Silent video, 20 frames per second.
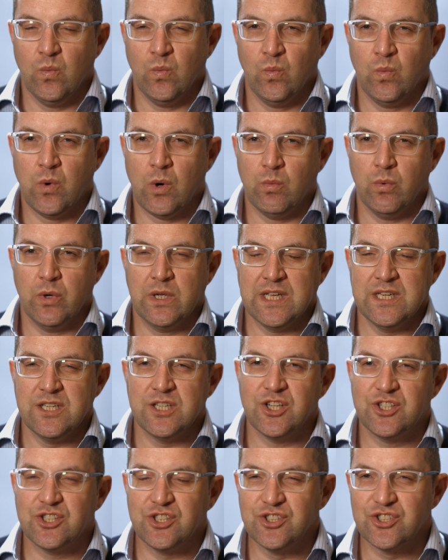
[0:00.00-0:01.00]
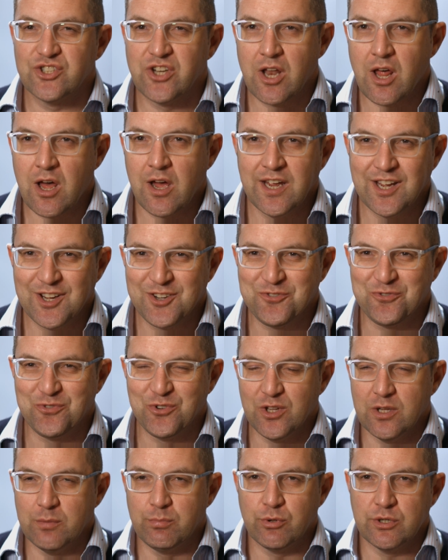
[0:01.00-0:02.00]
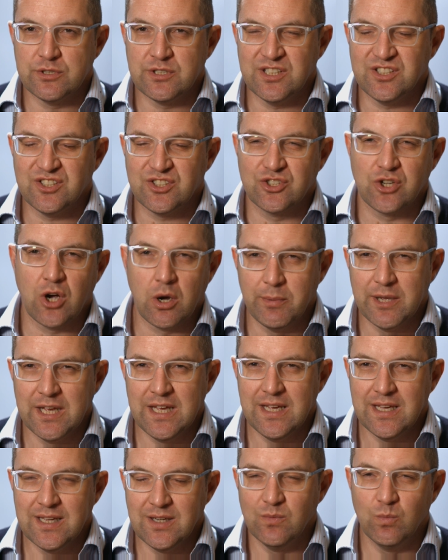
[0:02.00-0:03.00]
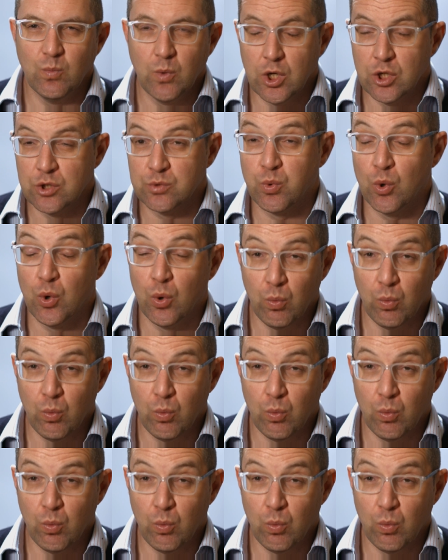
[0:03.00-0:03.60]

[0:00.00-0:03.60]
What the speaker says: What were conditions like for the British Tommy in World War